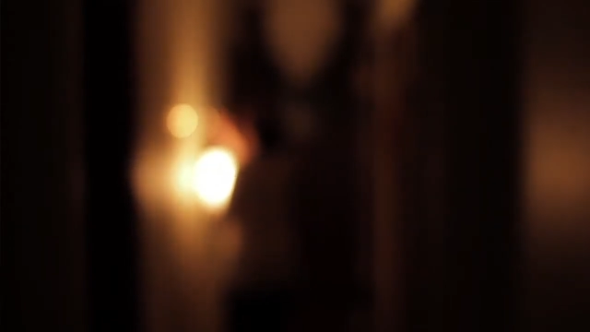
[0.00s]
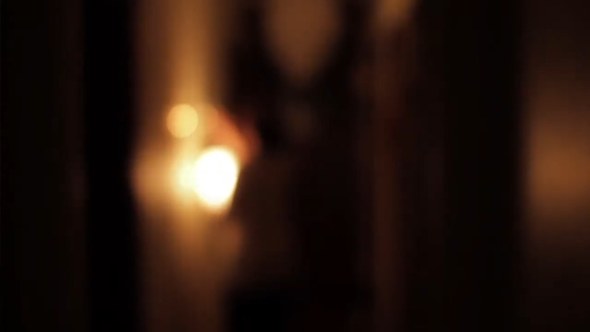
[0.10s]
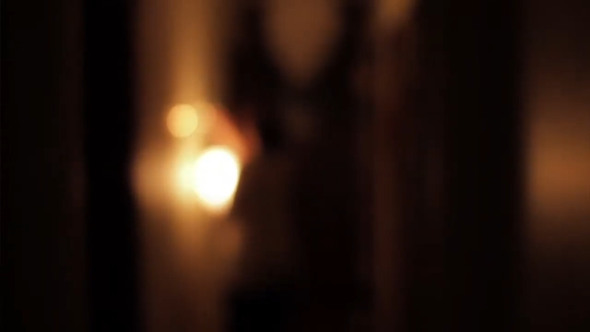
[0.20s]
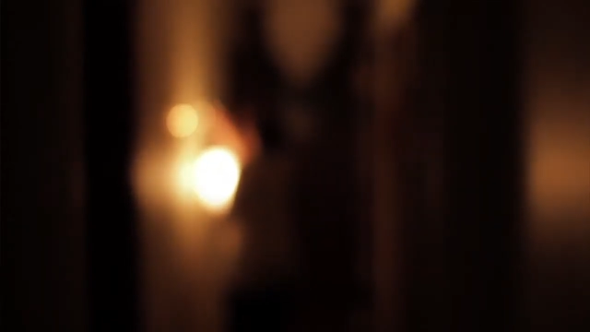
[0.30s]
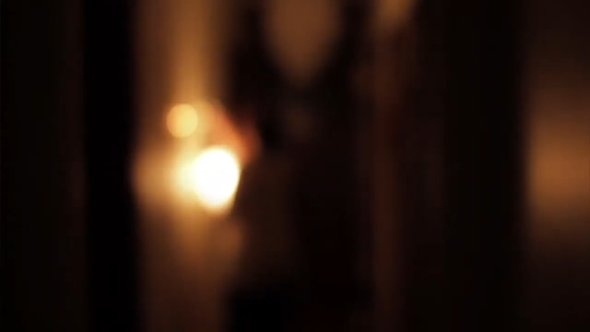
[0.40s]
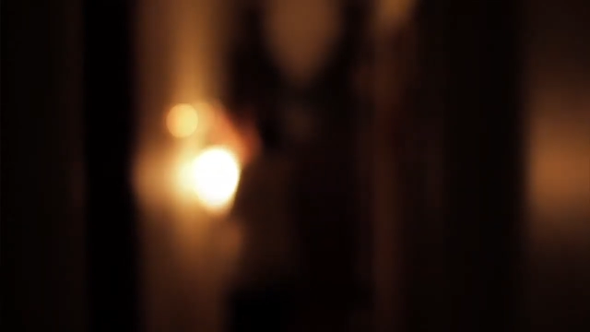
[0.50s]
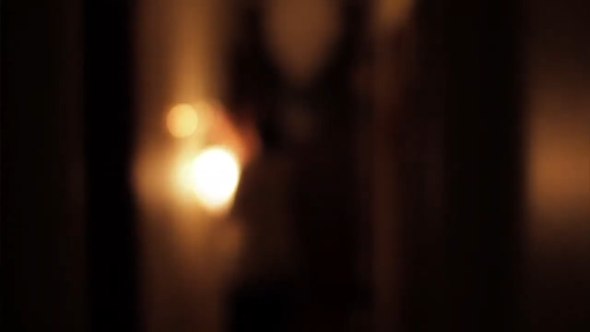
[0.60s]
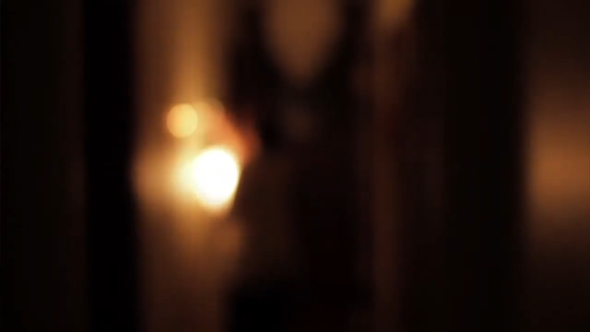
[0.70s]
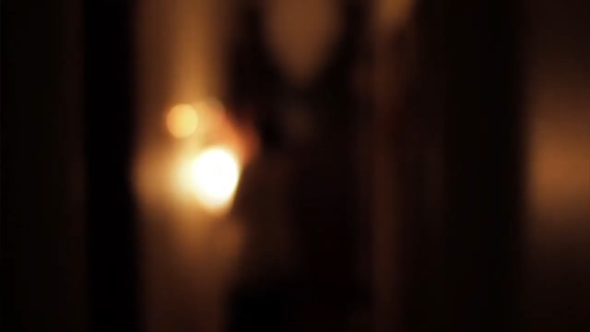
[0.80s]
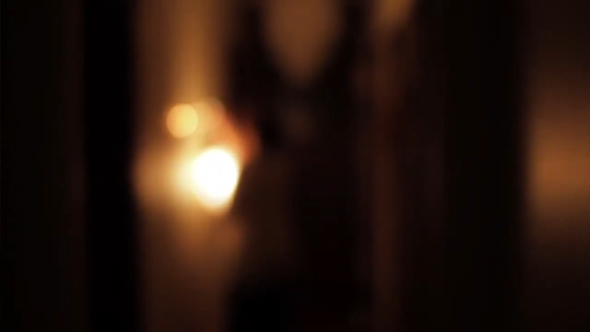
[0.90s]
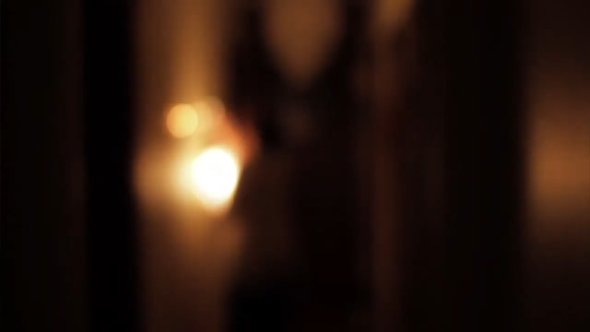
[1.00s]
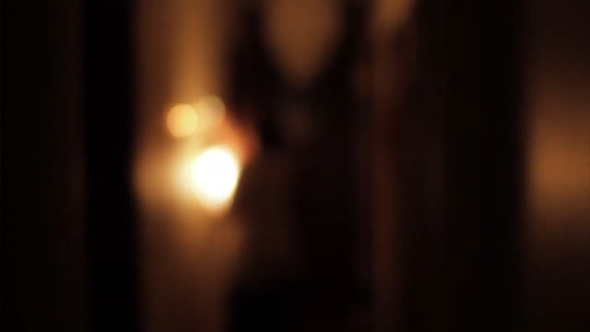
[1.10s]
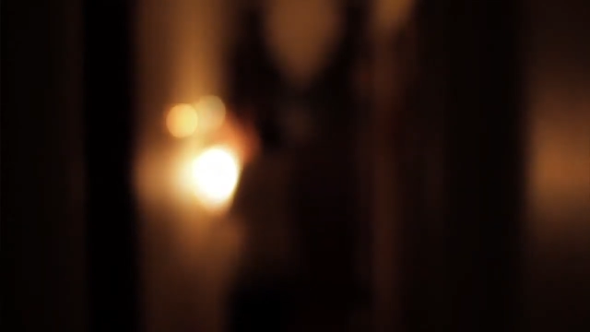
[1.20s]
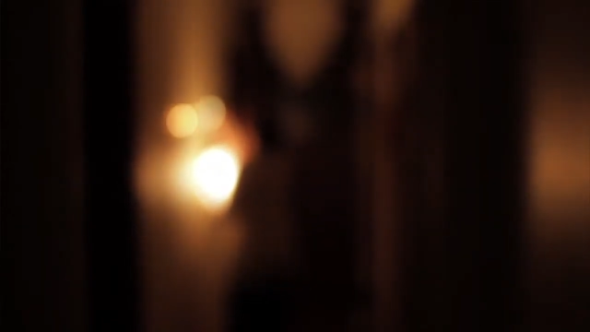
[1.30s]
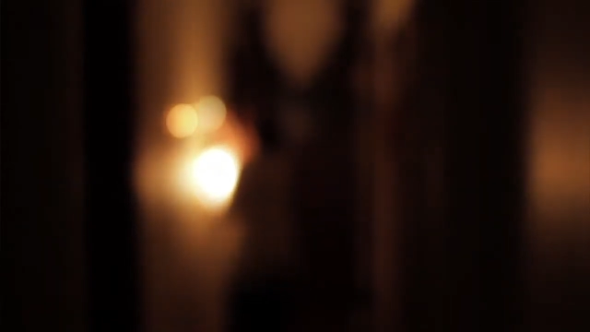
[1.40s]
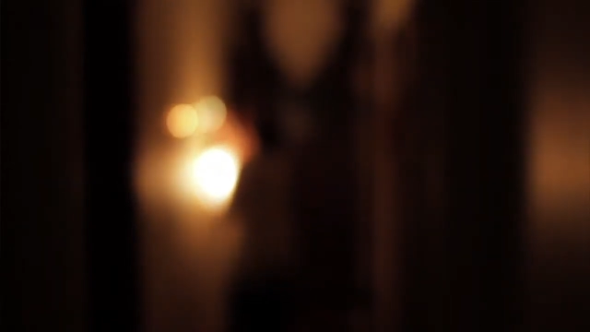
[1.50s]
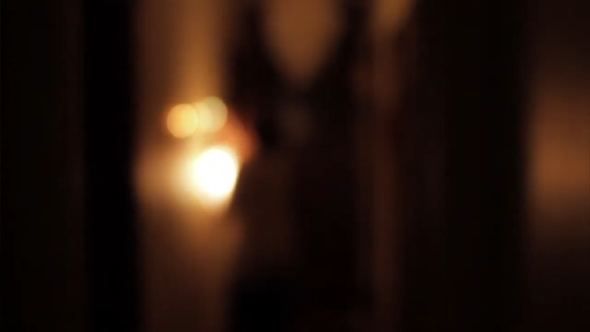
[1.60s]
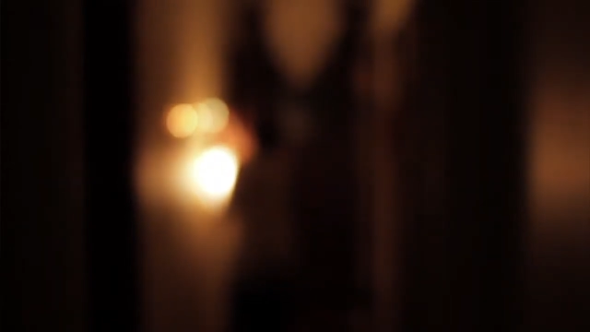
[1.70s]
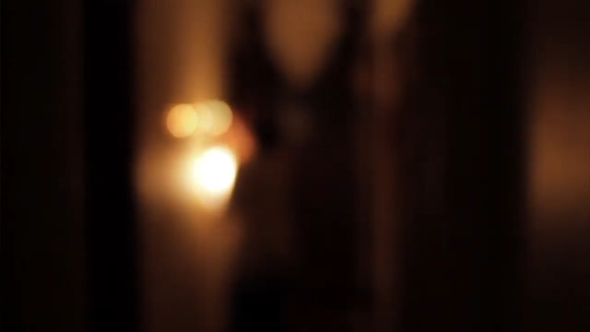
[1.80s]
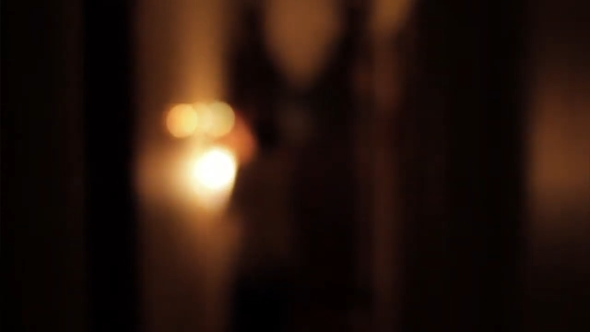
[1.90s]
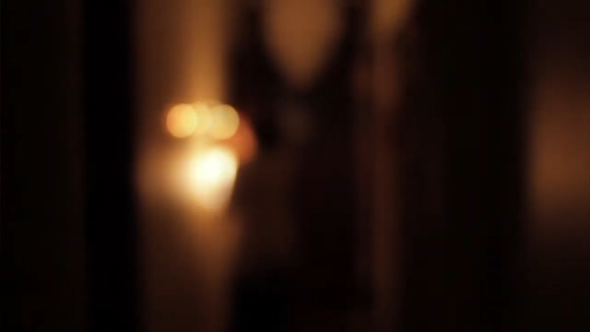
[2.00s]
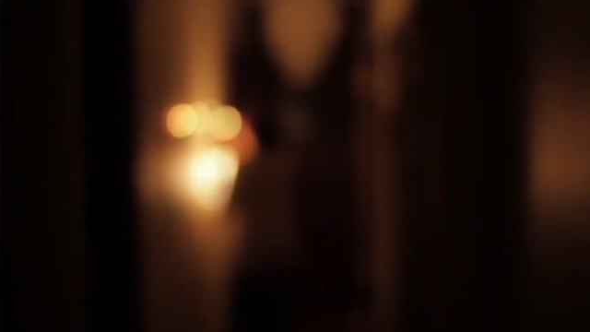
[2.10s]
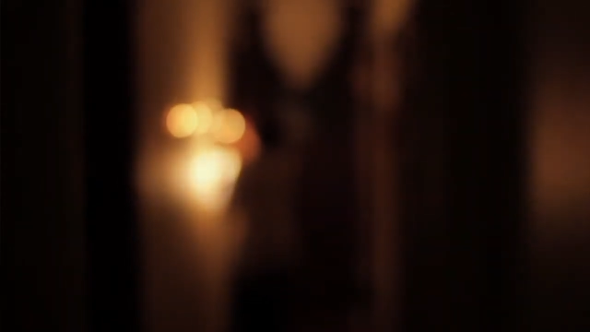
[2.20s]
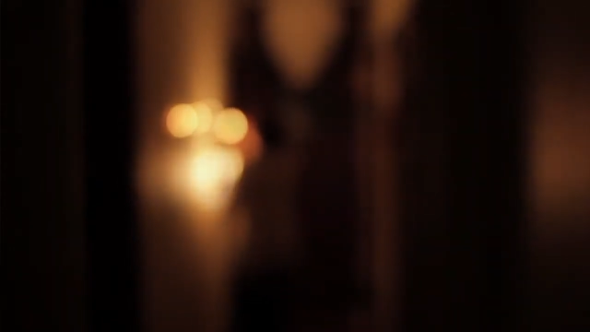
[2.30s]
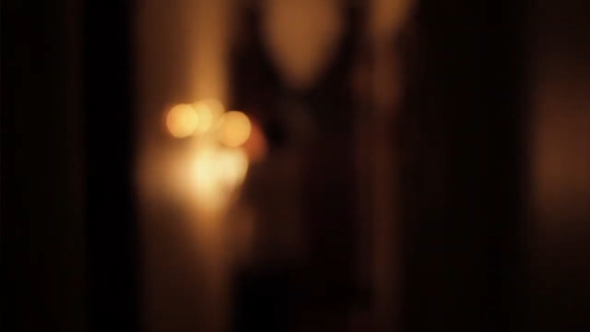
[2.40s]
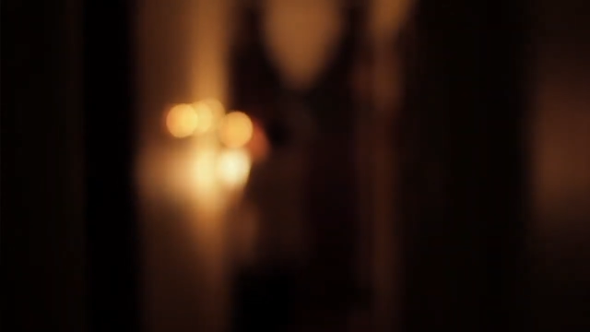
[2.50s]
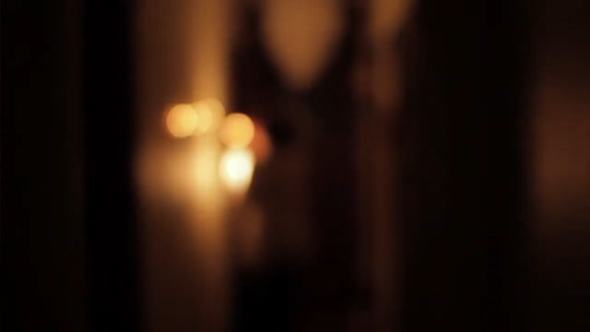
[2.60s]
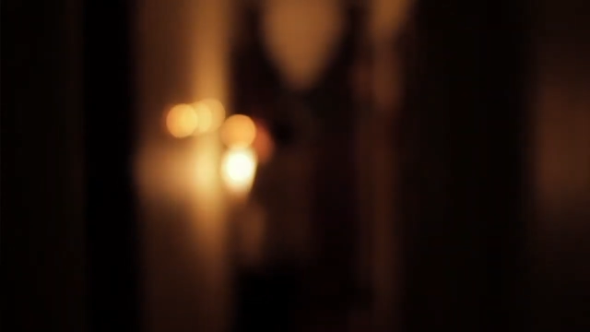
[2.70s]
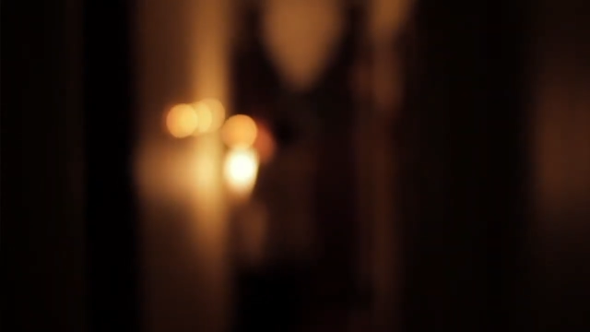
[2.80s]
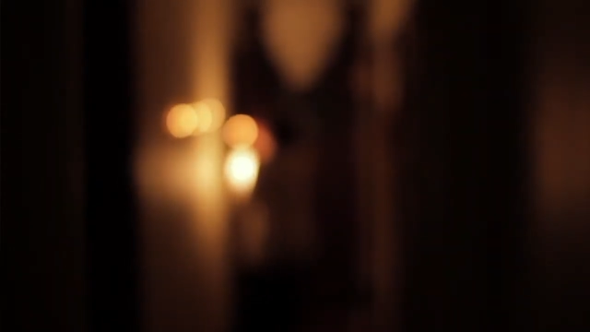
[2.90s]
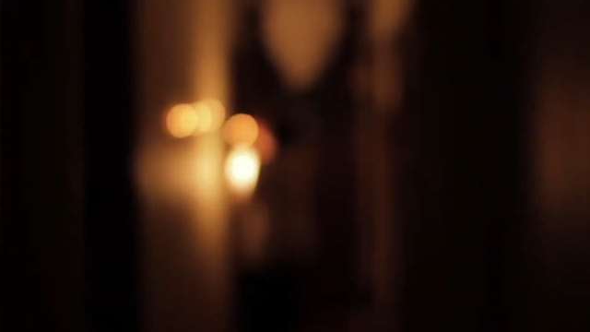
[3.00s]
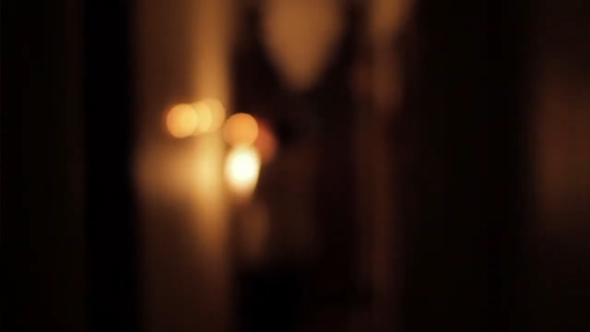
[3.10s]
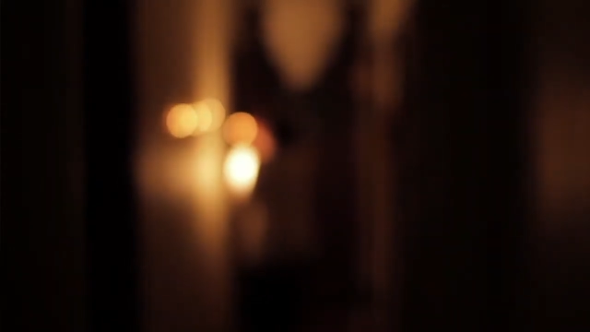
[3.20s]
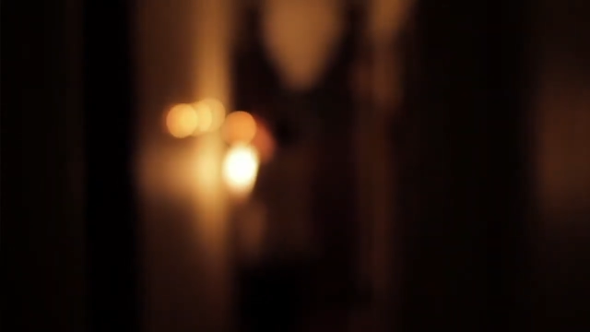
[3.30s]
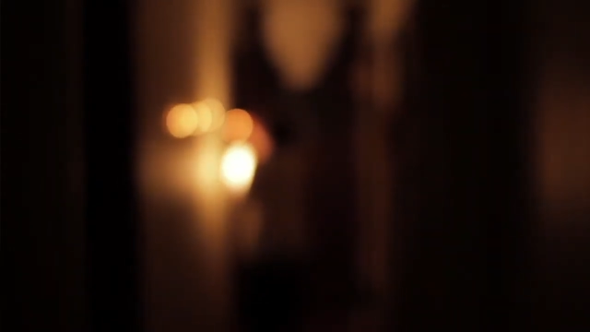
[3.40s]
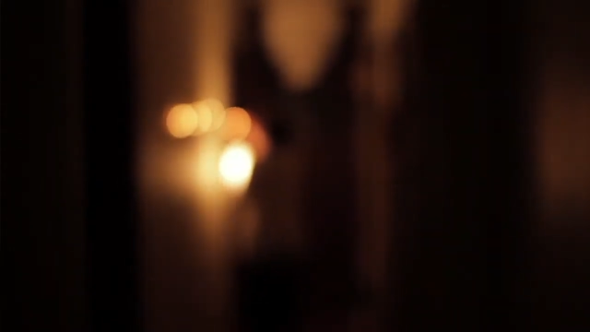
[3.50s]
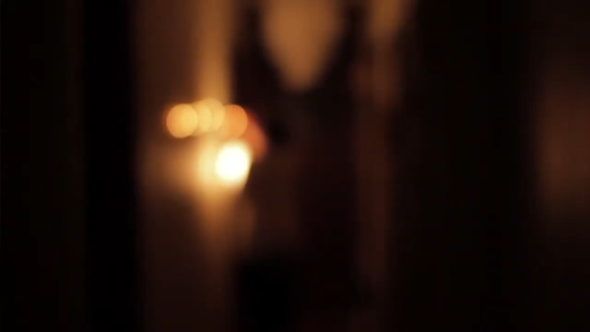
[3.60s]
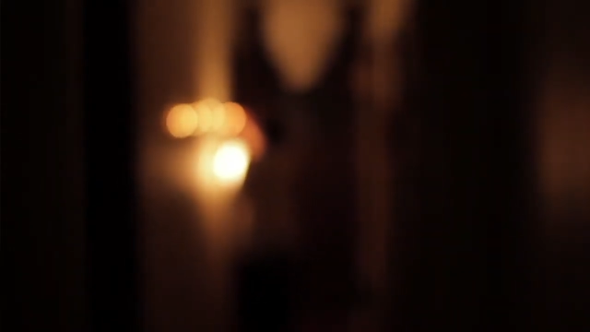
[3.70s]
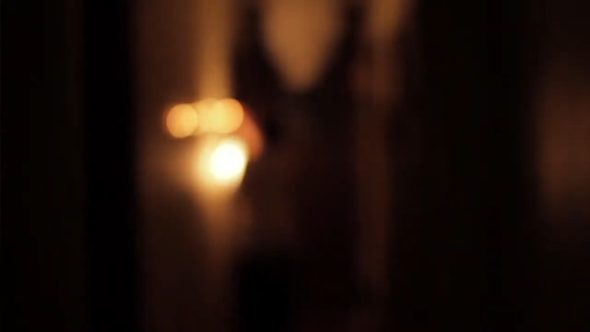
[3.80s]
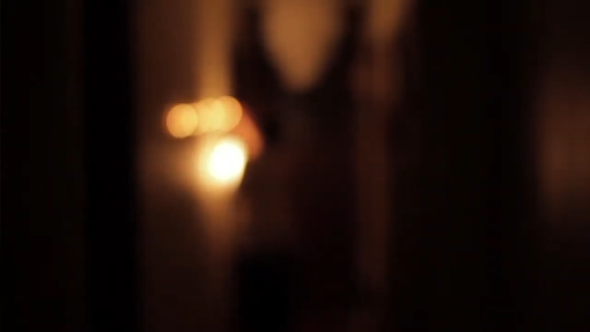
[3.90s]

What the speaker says: (no speaker visible)